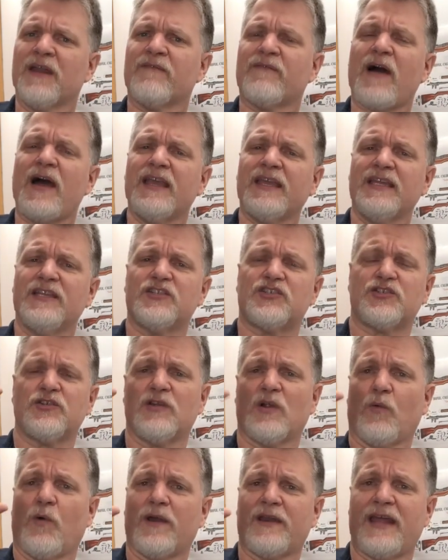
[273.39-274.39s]
if I can
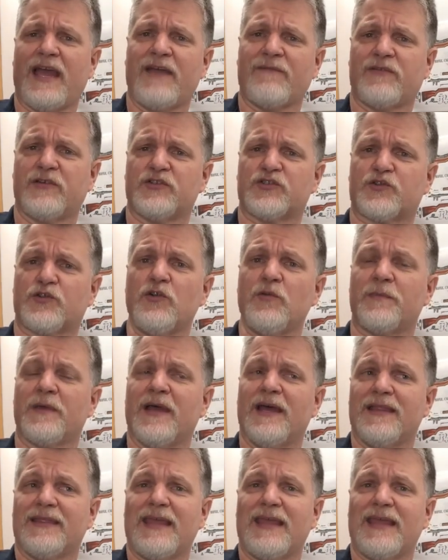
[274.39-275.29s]
shoot a 1.5-inch group,